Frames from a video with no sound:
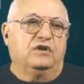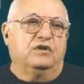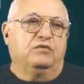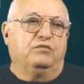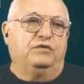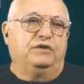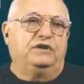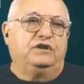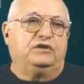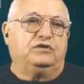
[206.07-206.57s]

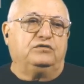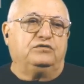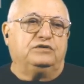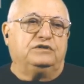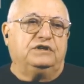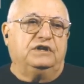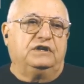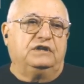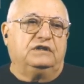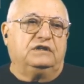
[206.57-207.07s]
we need to
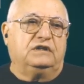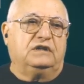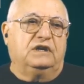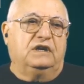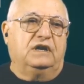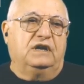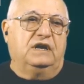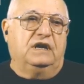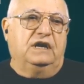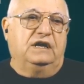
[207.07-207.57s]
send
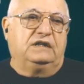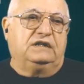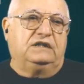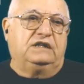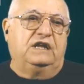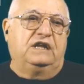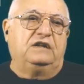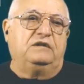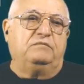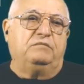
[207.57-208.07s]
a
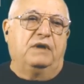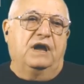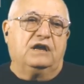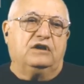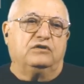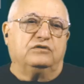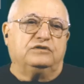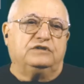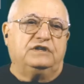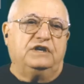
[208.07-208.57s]
10
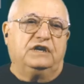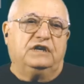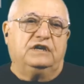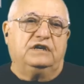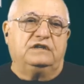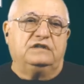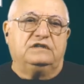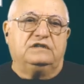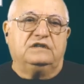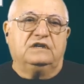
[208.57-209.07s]

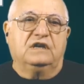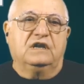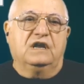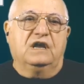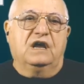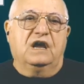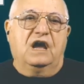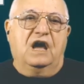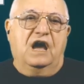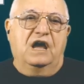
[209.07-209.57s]
microseconds
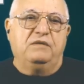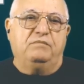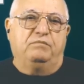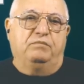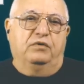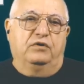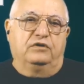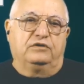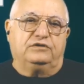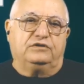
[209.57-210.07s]
high
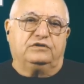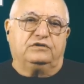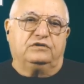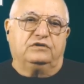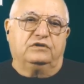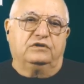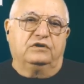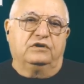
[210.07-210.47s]
pulse